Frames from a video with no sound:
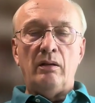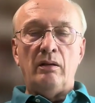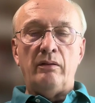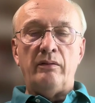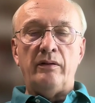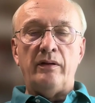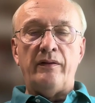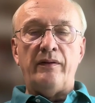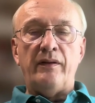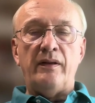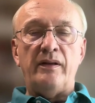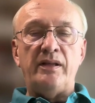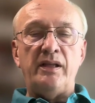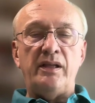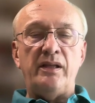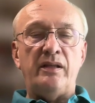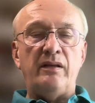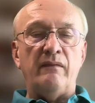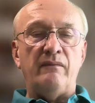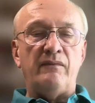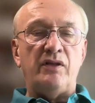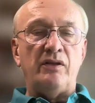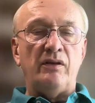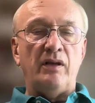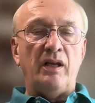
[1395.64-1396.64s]
On the 13th
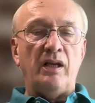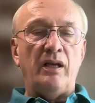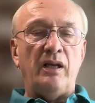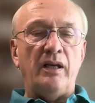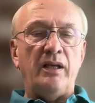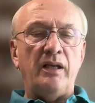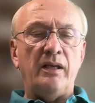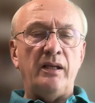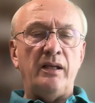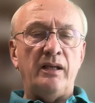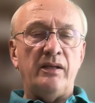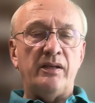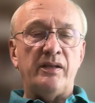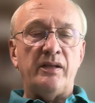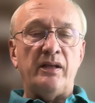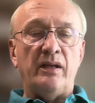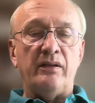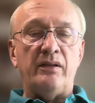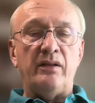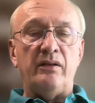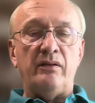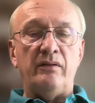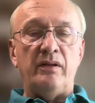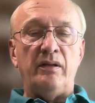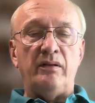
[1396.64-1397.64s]
of July,
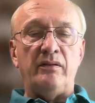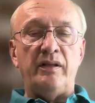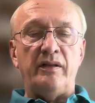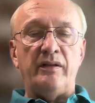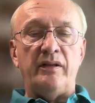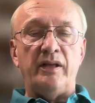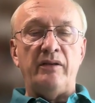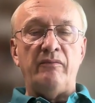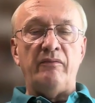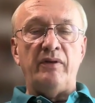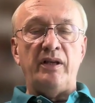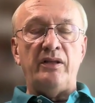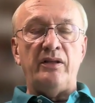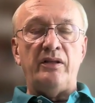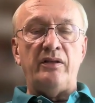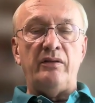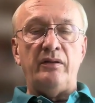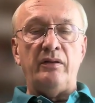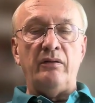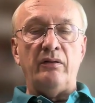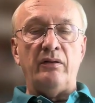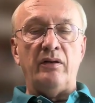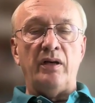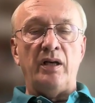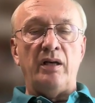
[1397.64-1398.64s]
Sato noted that he went to
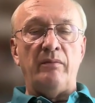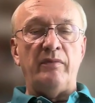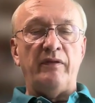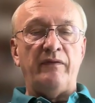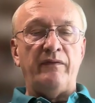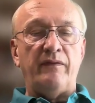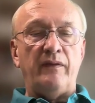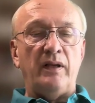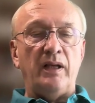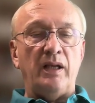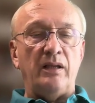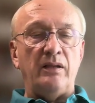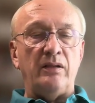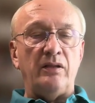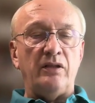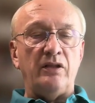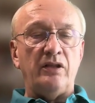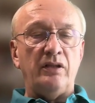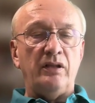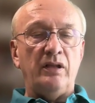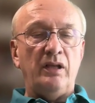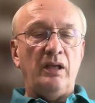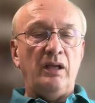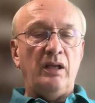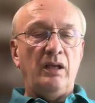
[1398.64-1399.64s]
Yokohama for
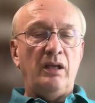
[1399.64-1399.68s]
lunch.